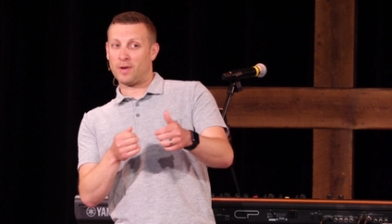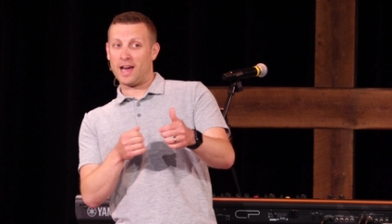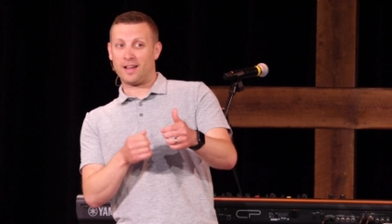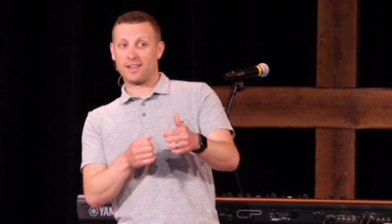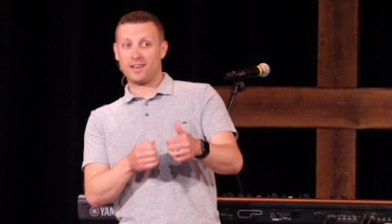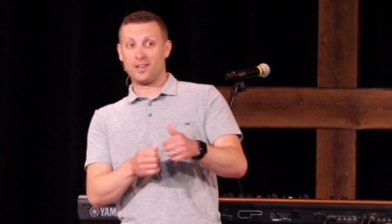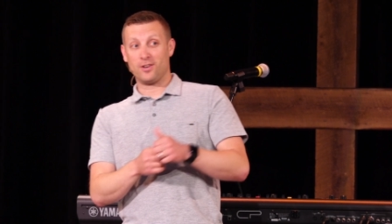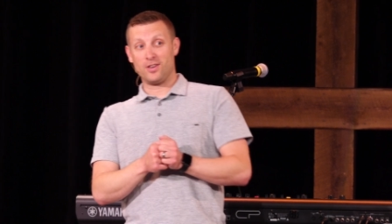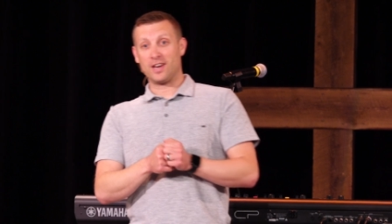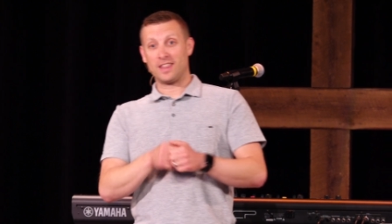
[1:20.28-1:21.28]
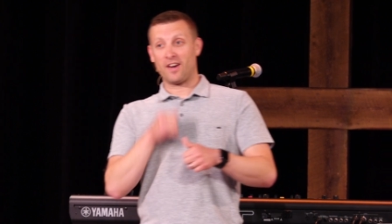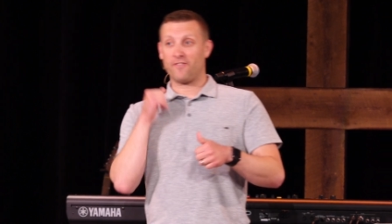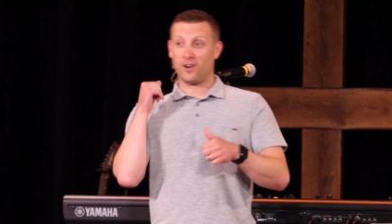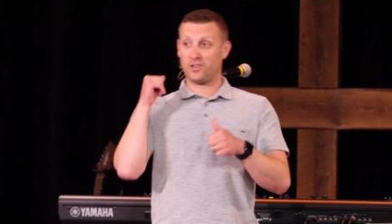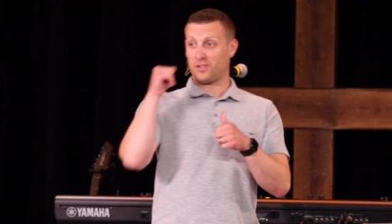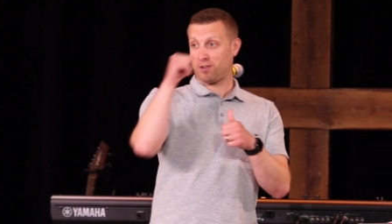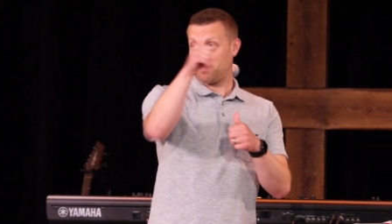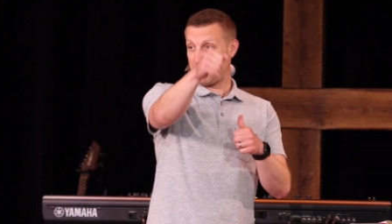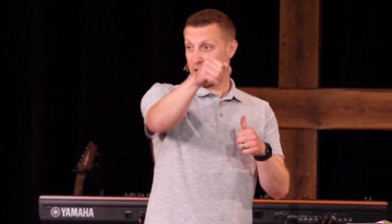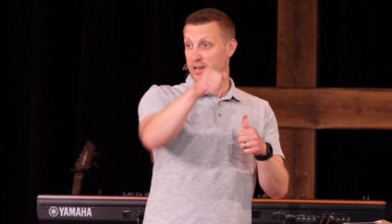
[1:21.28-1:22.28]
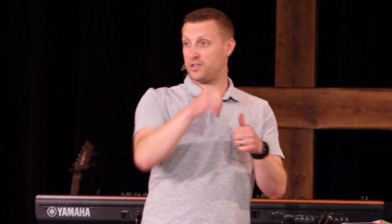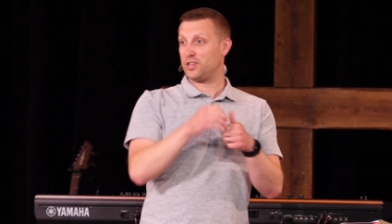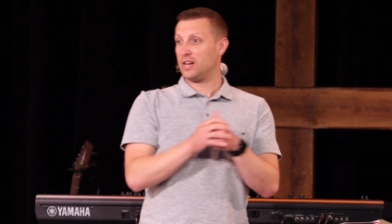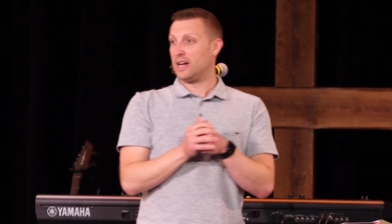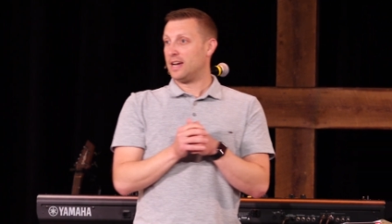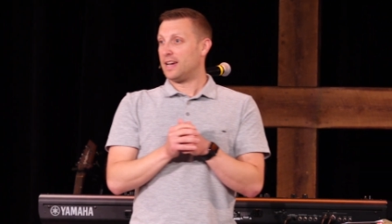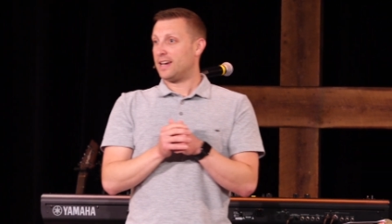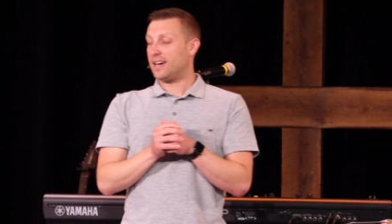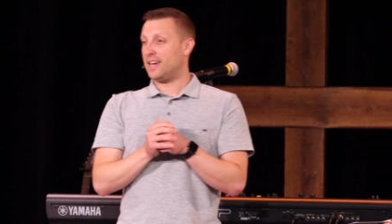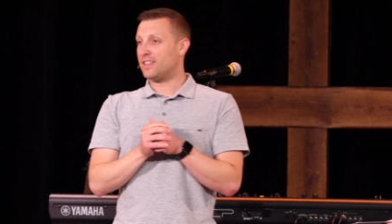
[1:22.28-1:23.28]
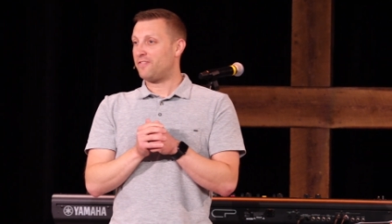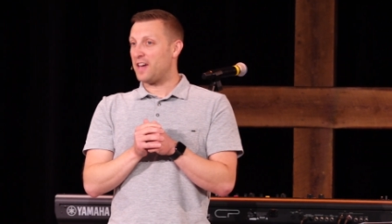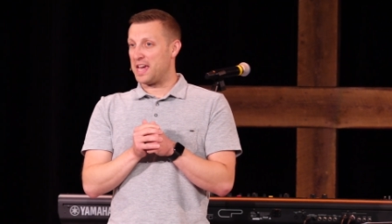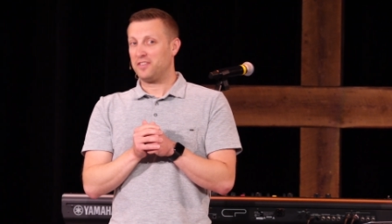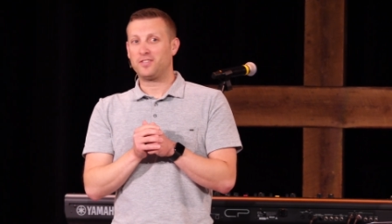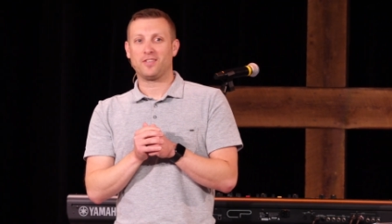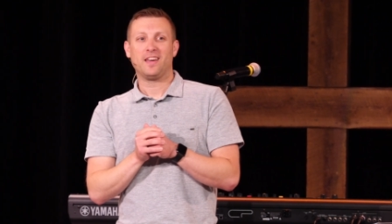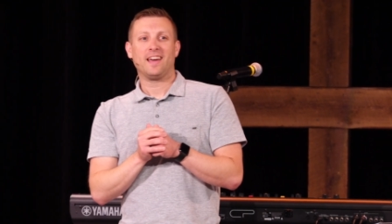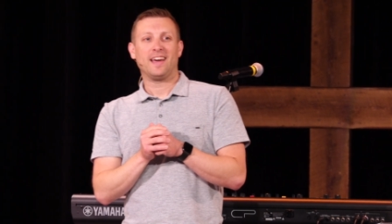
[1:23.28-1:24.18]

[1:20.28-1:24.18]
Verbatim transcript: well until you get that first punch in the face,